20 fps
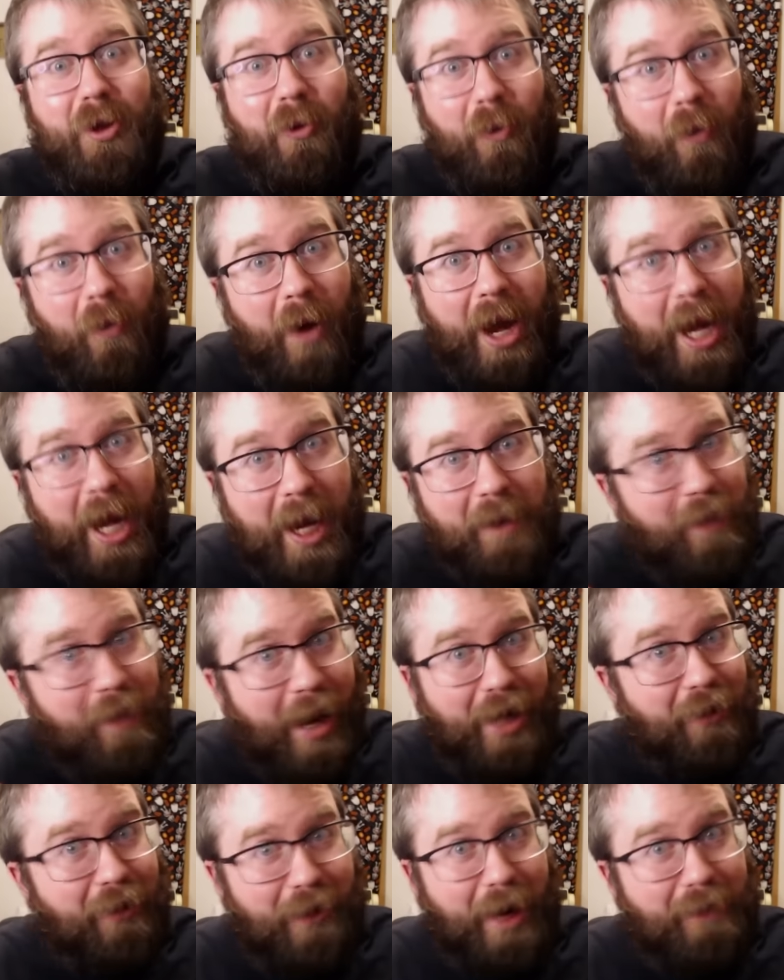way
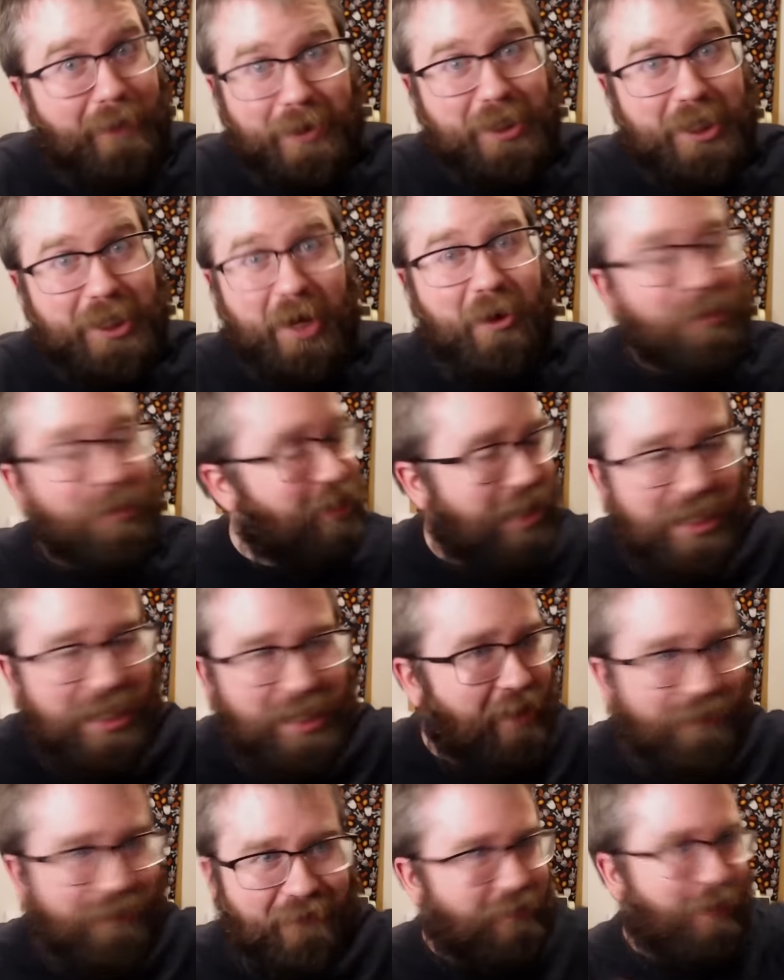better episode than the
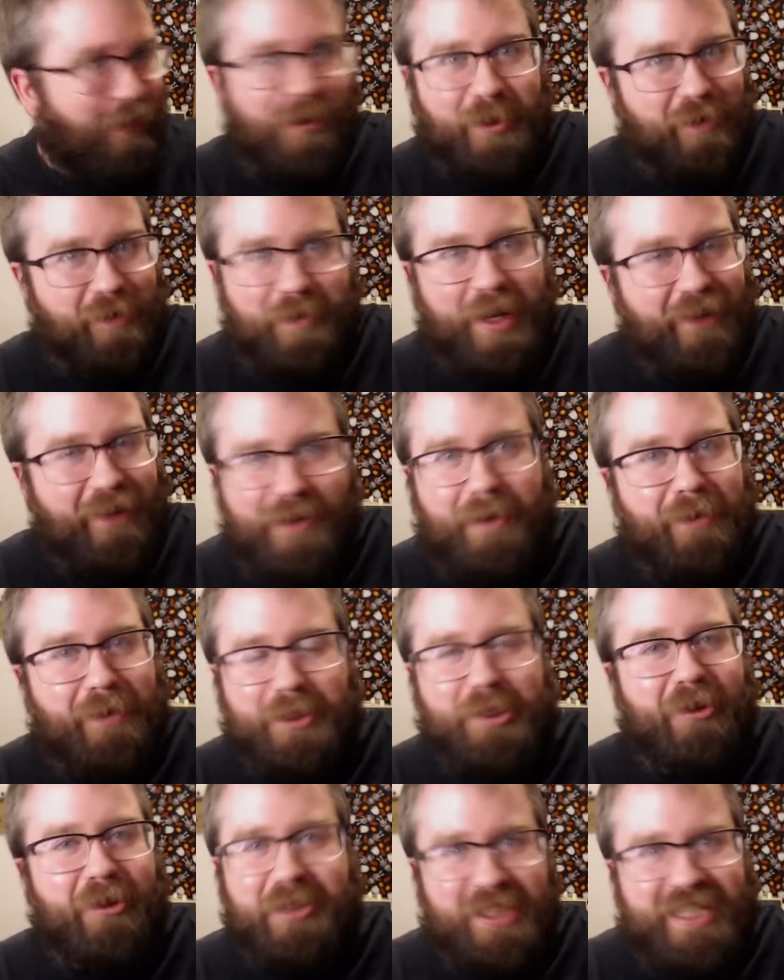first bit of
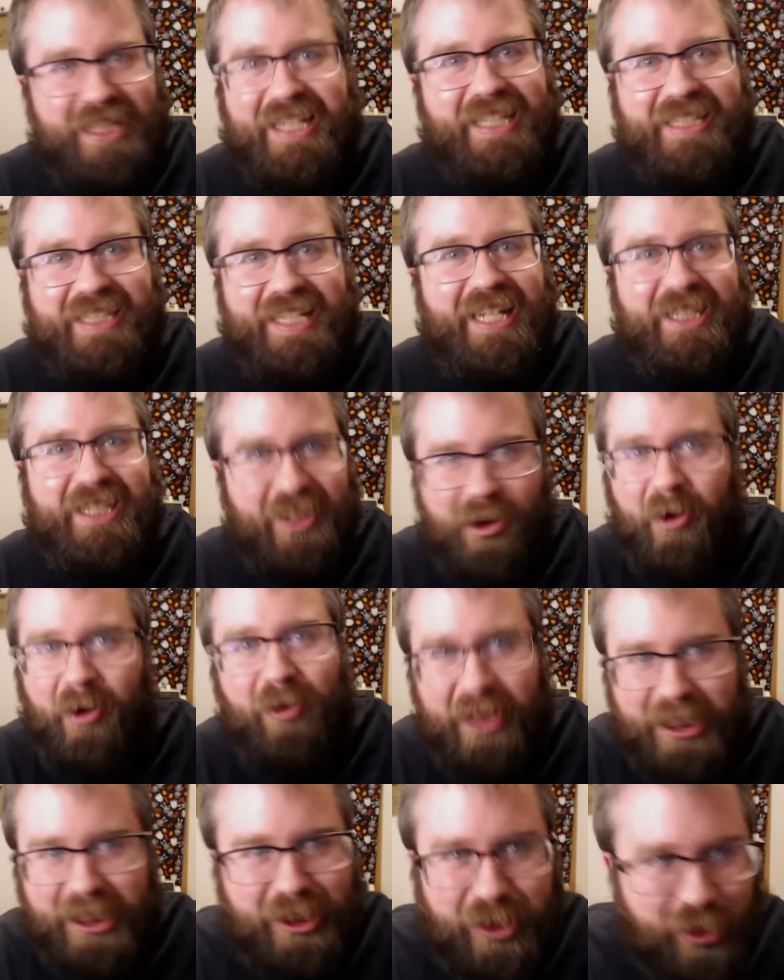episodes in this season.
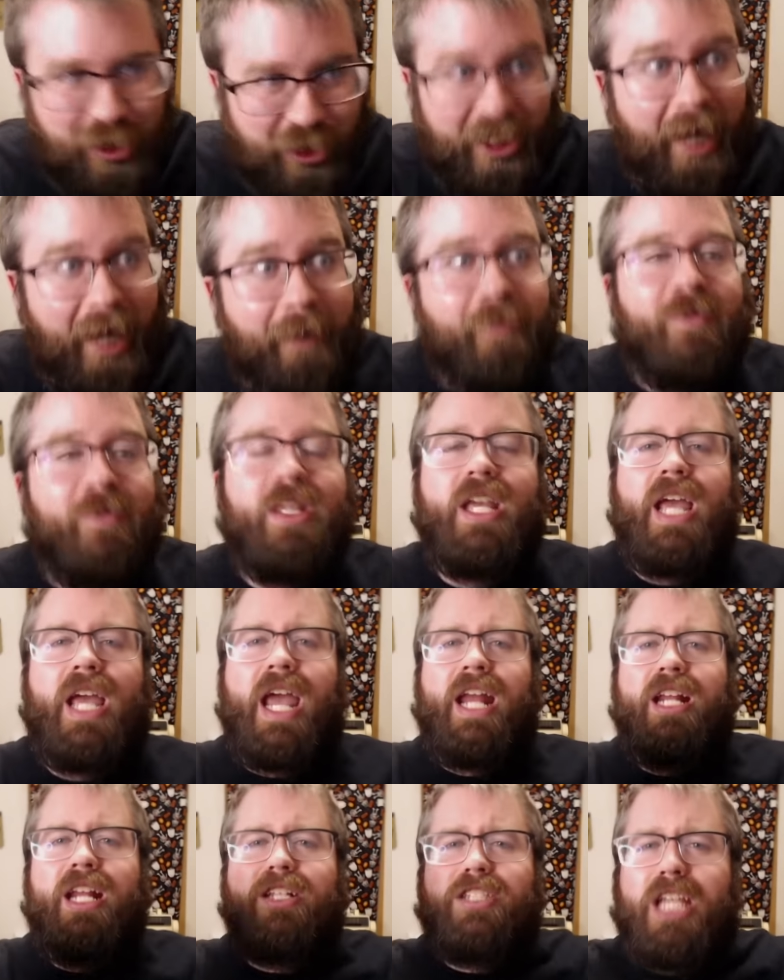Holy shit.
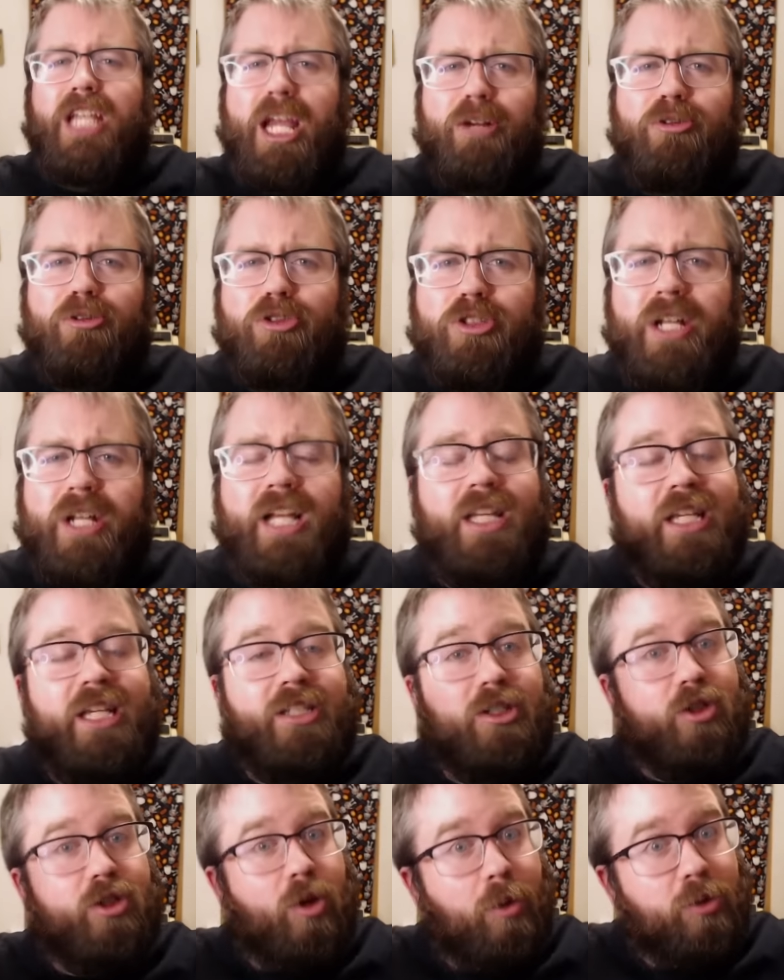And it's interesting, at least
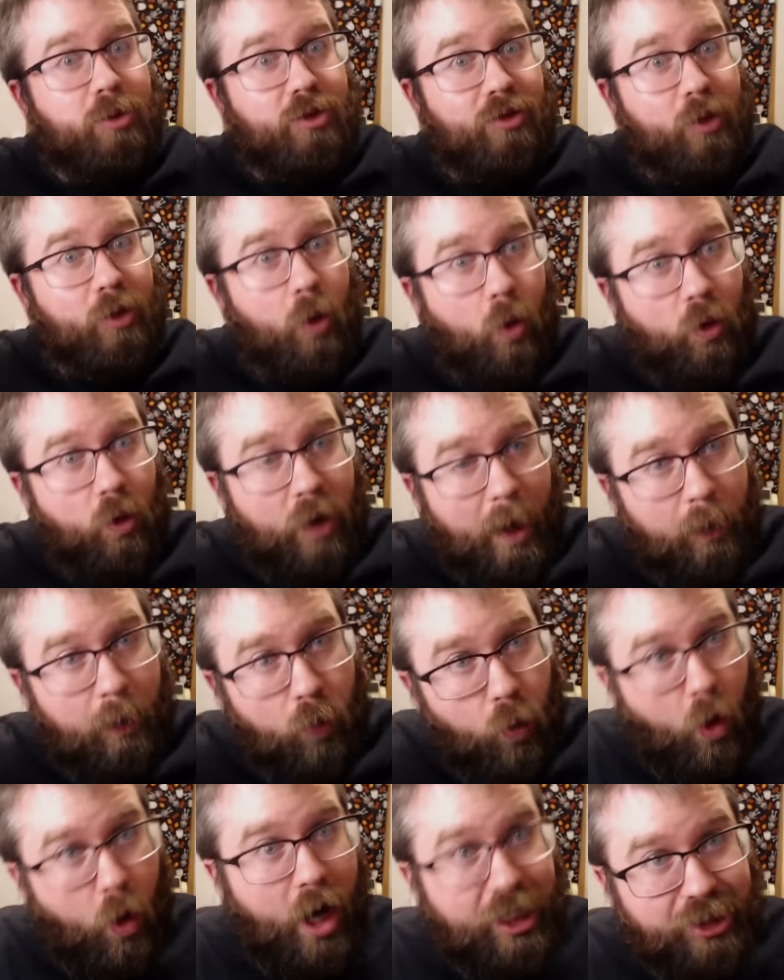in terms of the order I'm
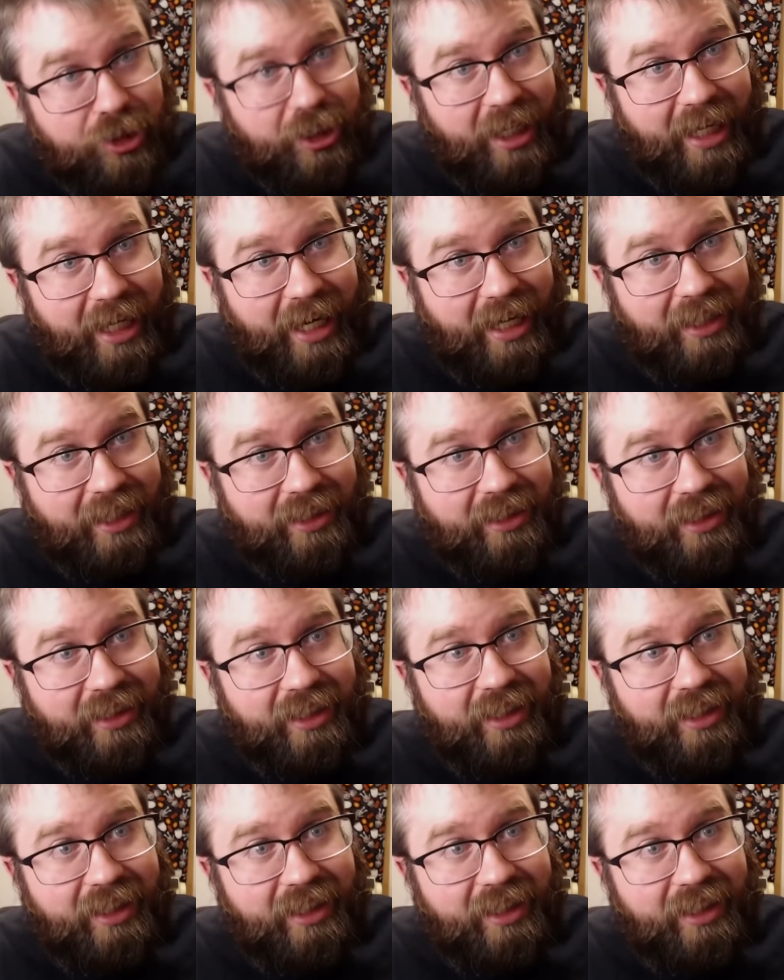watching it in,